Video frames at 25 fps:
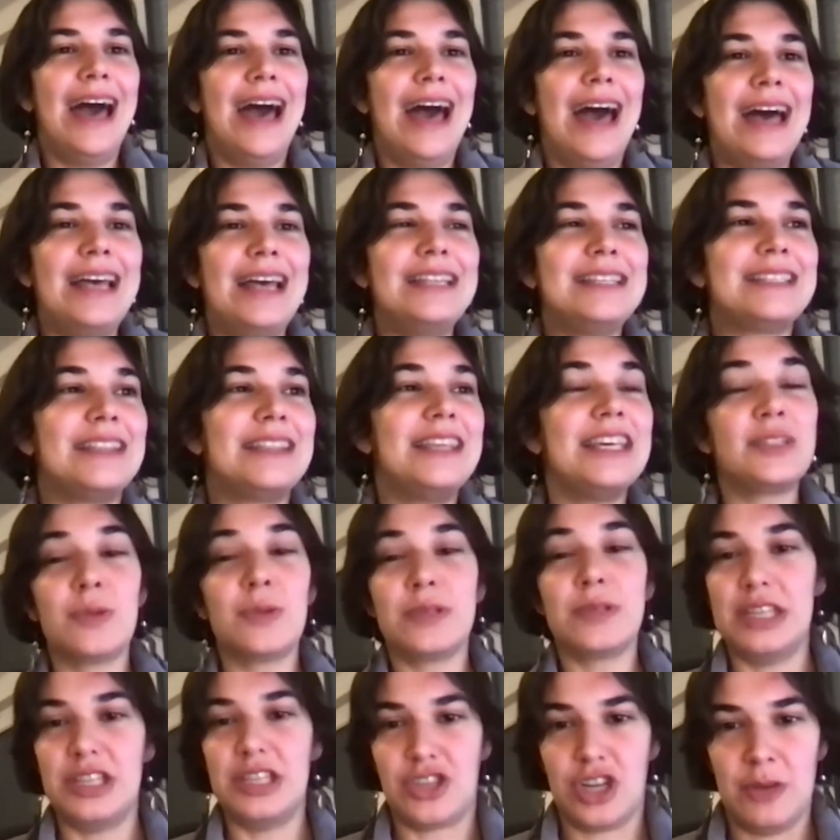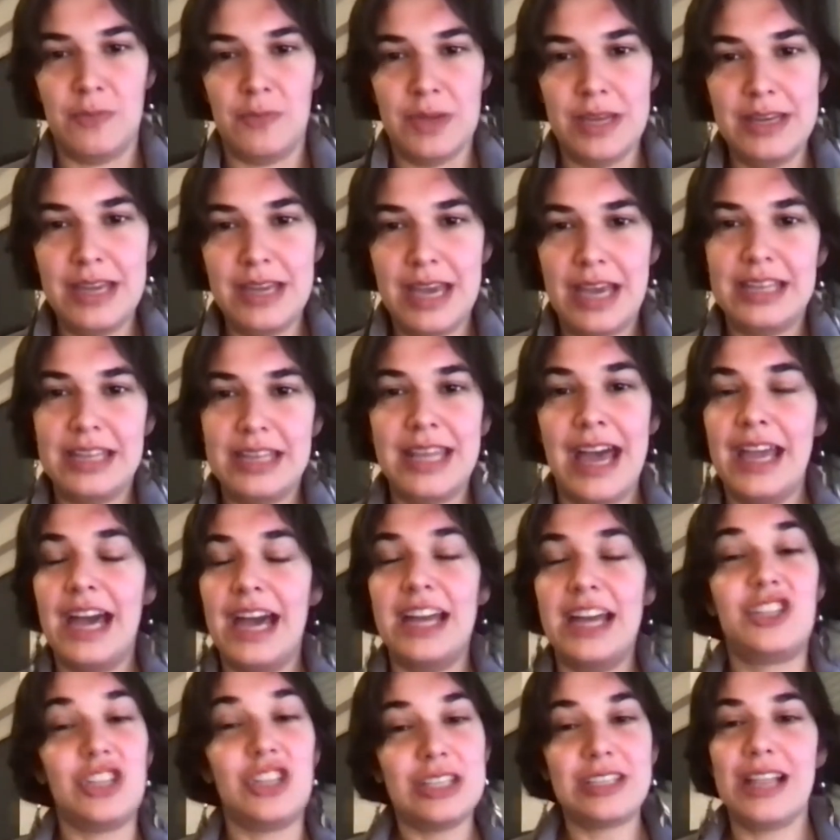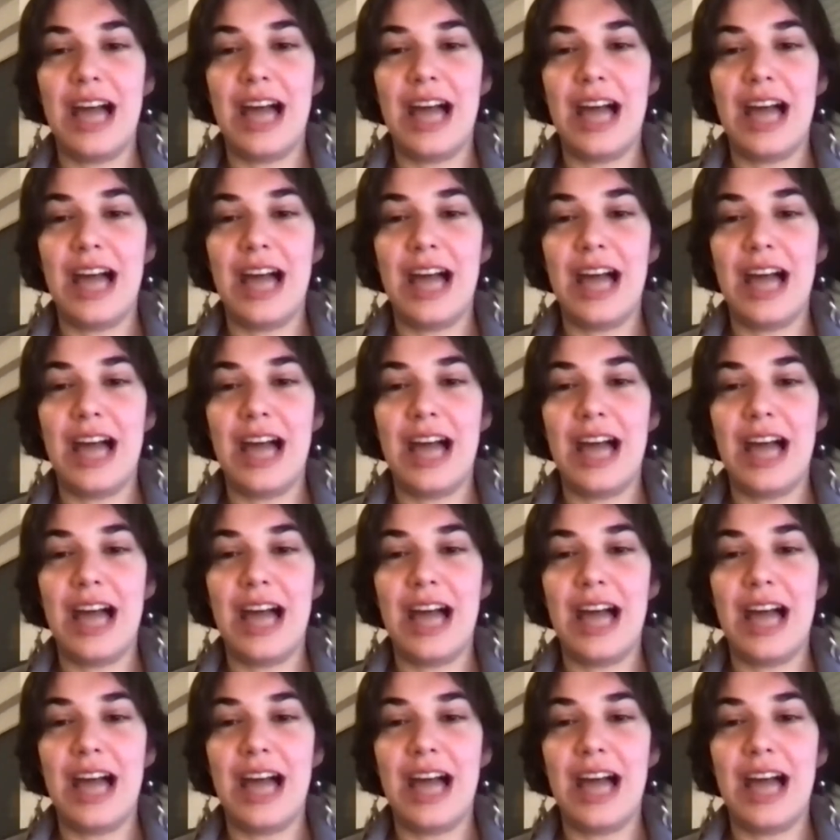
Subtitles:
And this was in German, and I had just